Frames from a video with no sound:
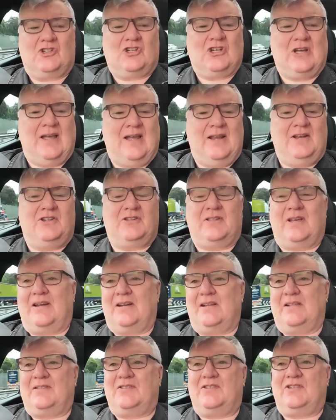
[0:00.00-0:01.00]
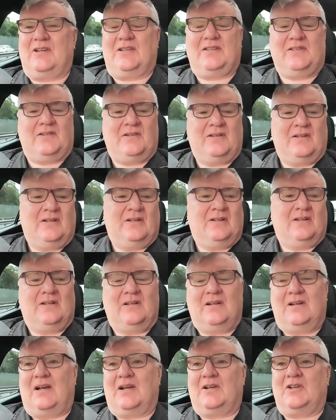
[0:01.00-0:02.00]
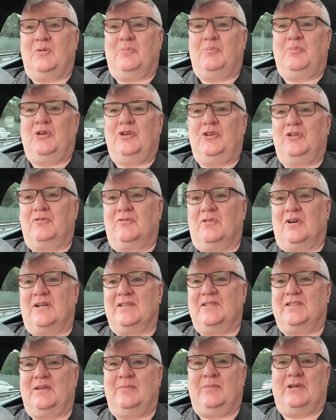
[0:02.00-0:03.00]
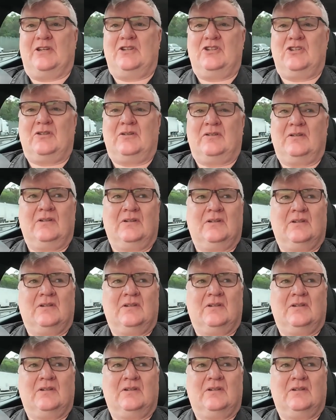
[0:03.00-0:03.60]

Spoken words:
change that? It's just a computerized image.